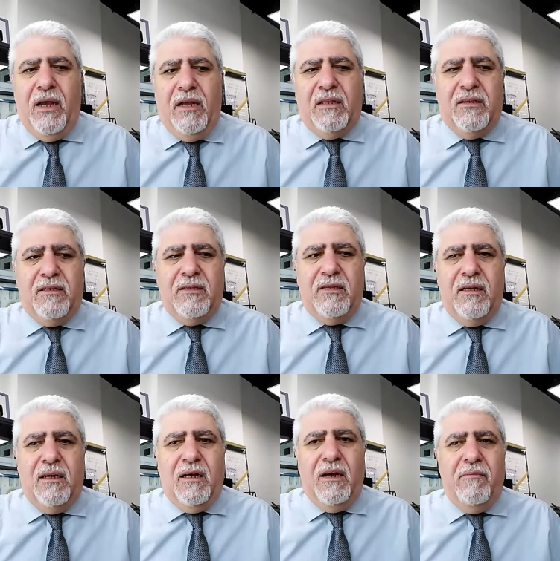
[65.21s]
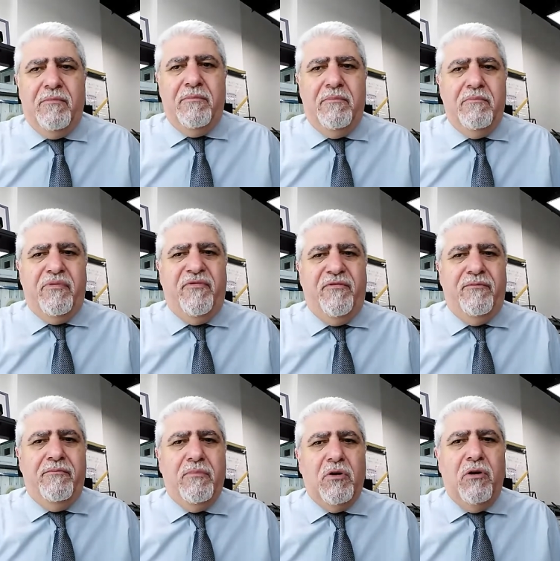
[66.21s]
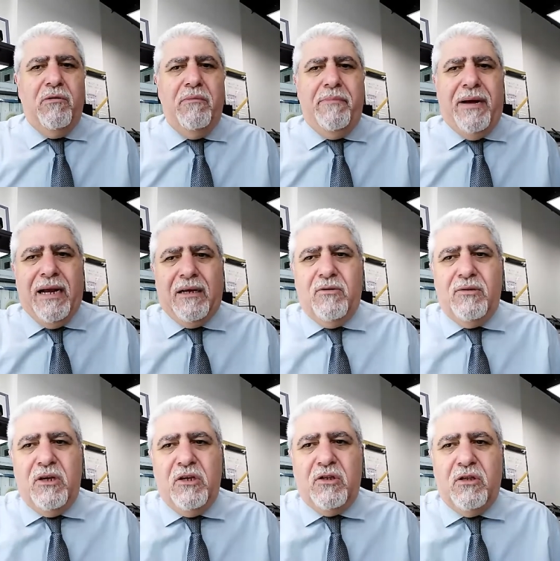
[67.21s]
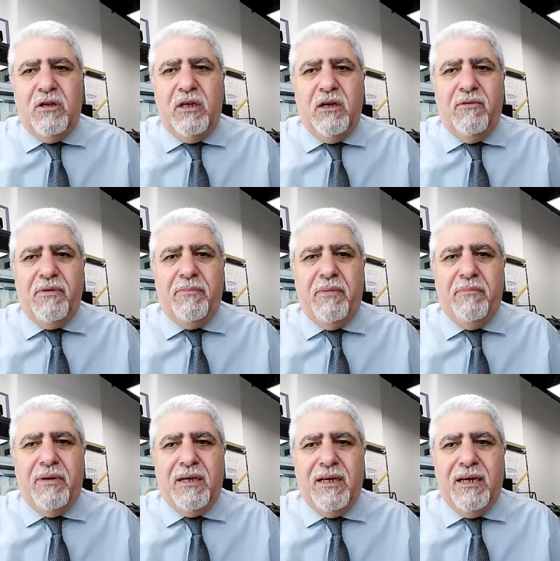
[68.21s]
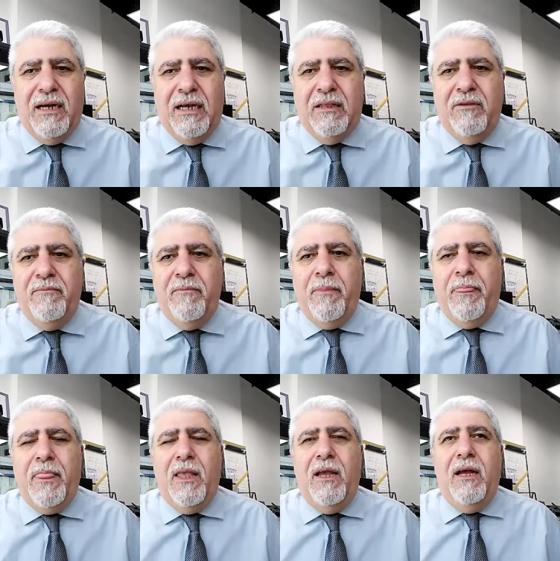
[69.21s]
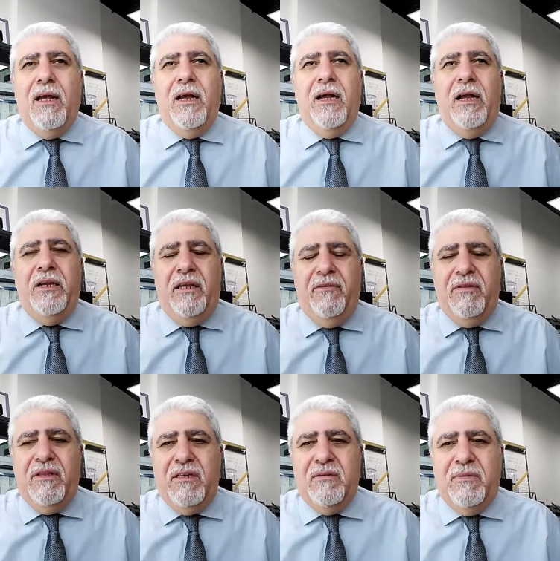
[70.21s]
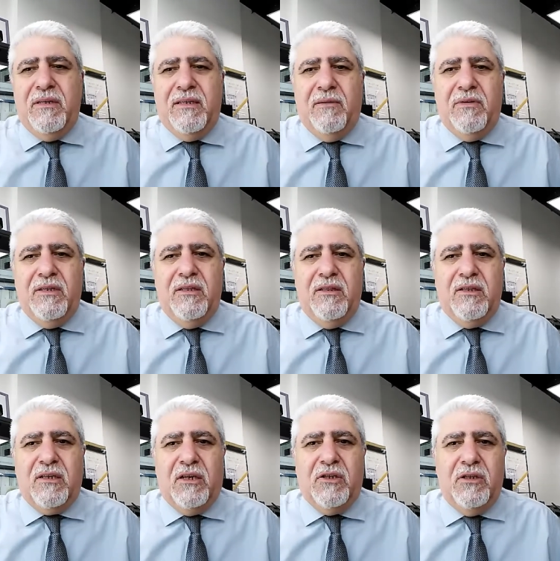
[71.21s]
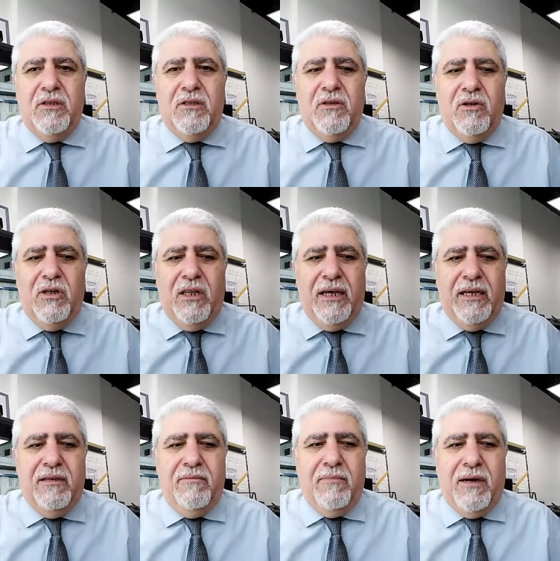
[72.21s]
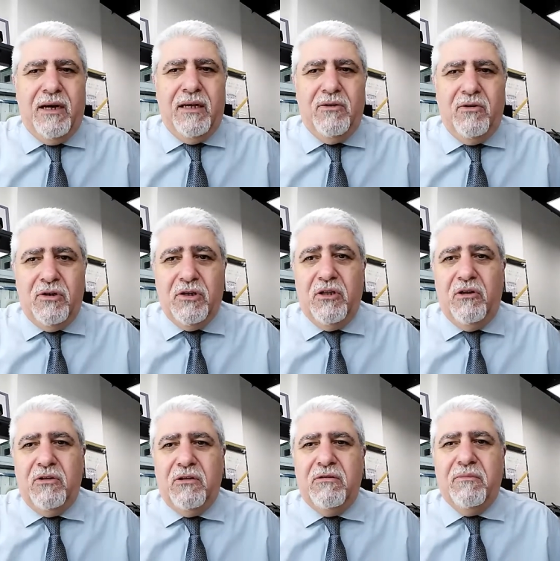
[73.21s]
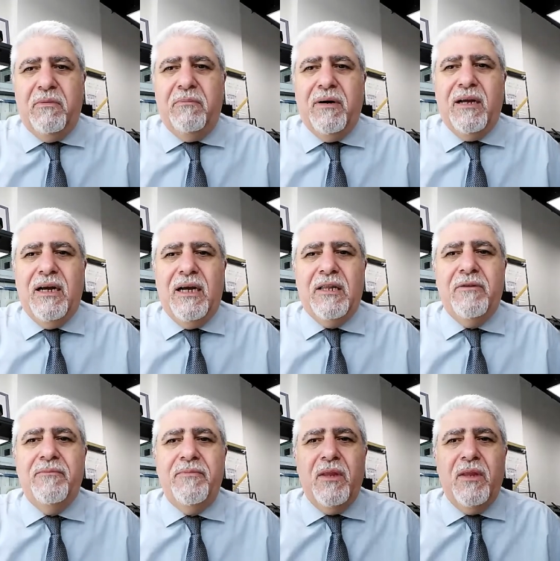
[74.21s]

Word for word: It's uh, going back to the history of the PMBOK Guide, uh, and even there has been some recent discussion online by the original author of the PMBOK Guide